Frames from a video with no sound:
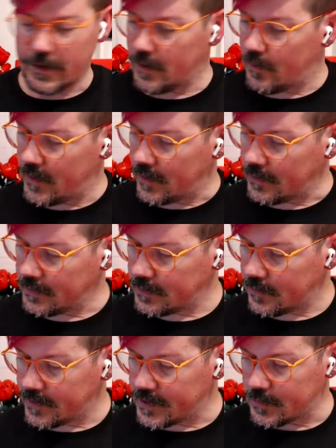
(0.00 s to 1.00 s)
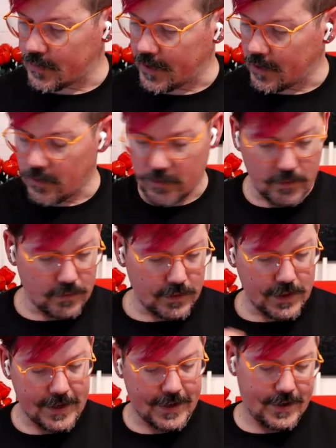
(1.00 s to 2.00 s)
build, which is pretty
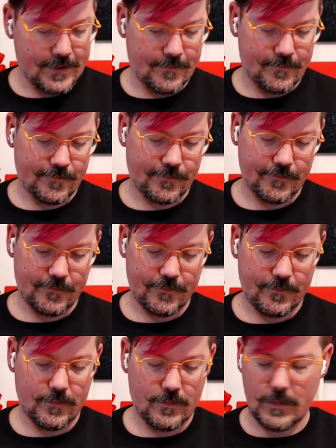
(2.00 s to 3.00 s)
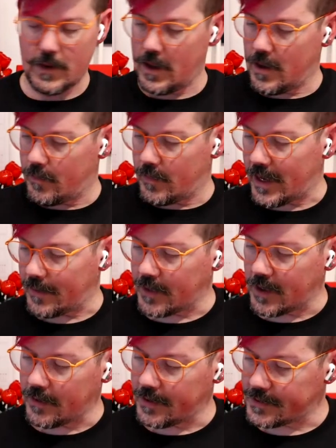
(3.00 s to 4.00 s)
cool. Yeah, I'm
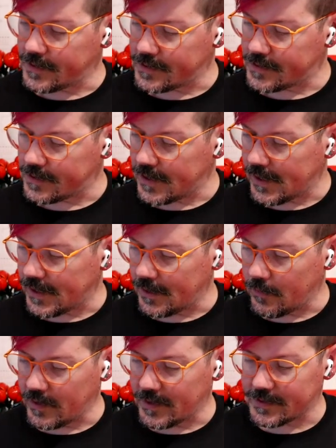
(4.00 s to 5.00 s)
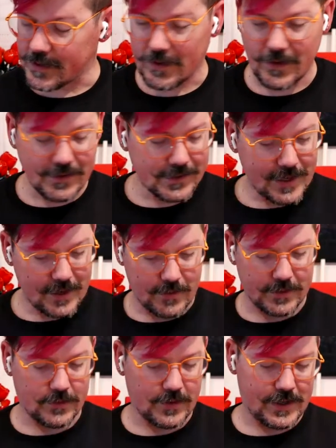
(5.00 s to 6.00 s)
curious to see what this all looks like
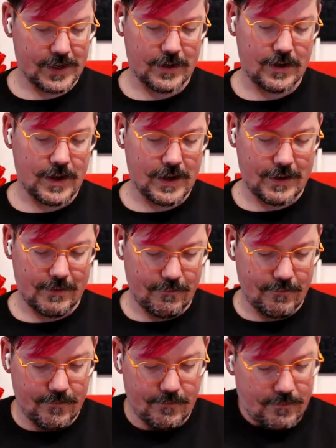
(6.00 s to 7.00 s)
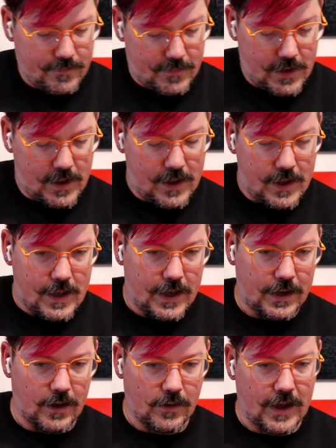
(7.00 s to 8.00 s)
once we're done.
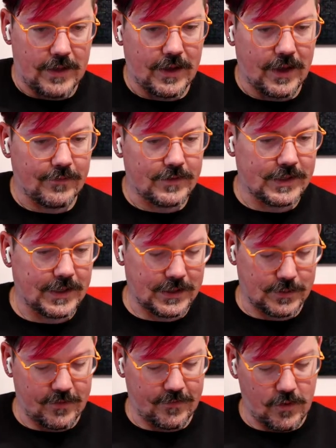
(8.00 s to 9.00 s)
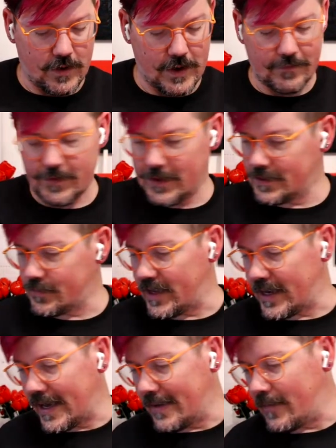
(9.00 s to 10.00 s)
I think I've said this before on feeds,
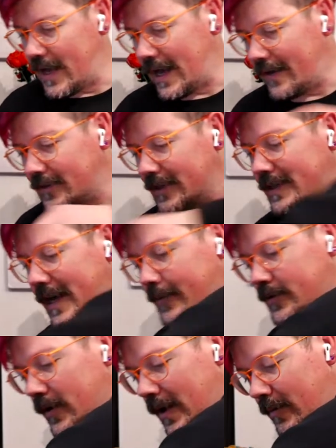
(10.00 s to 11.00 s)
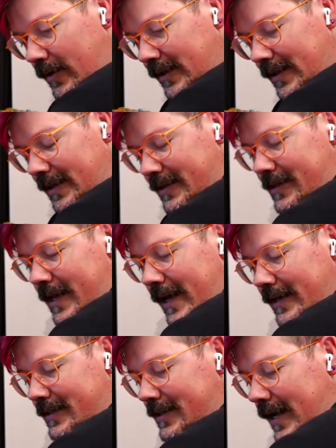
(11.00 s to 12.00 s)
but oftentimes when I'm building these
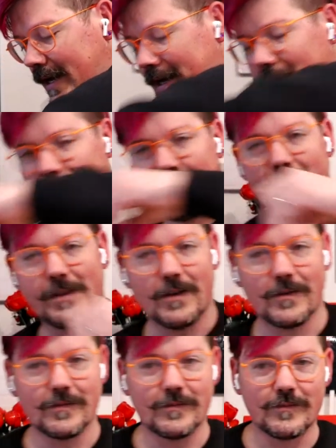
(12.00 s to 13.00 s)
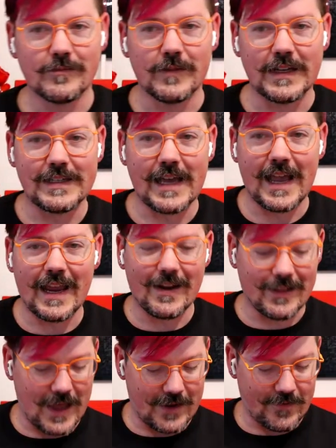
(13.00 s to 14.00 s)
sets, I don't retain a
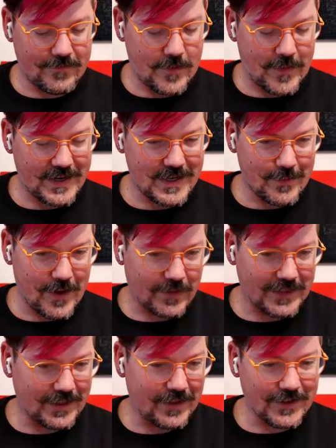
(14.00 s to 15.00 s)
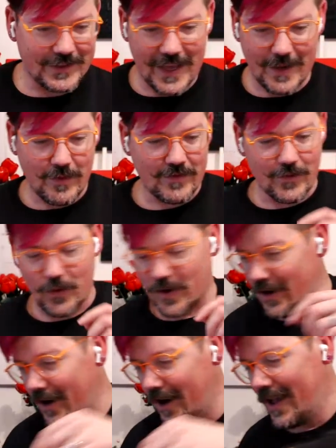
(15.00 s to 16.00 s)
lot of information about what they looked like before